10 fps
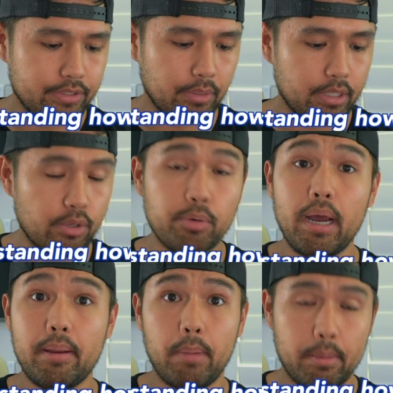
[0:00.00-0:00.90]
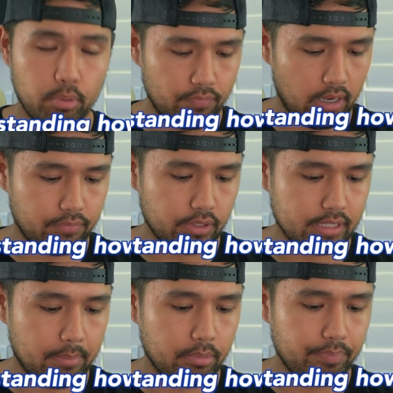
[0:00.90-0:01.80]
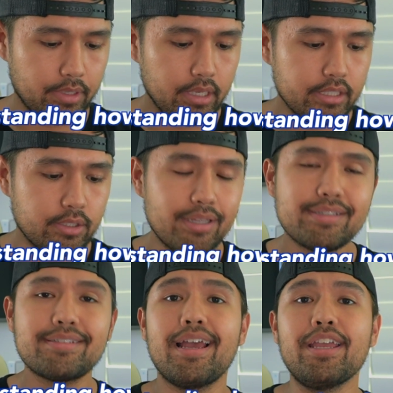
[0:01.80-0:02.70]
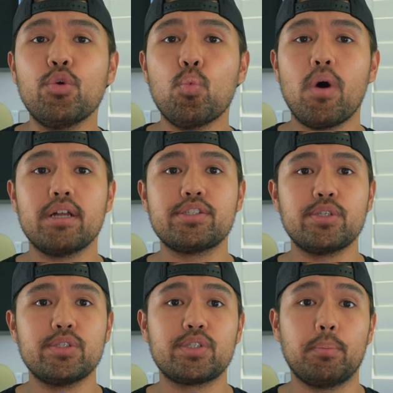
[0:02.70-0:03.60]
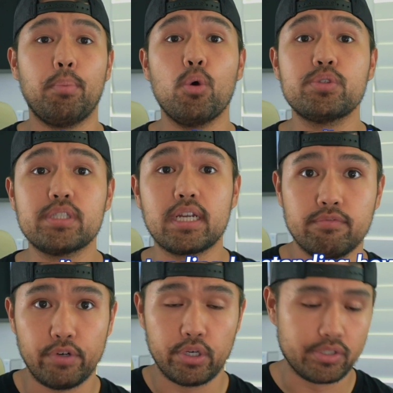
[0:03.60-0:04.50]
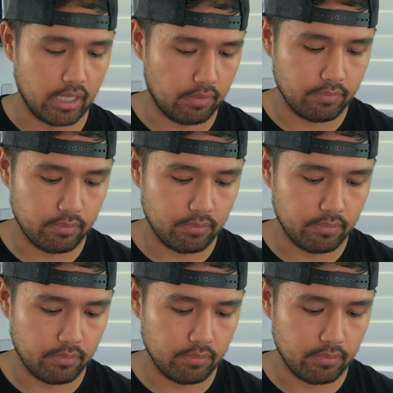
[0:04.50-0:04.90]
so I'm gonna go to my profile, for example. So let's say you want to start posting for yourself.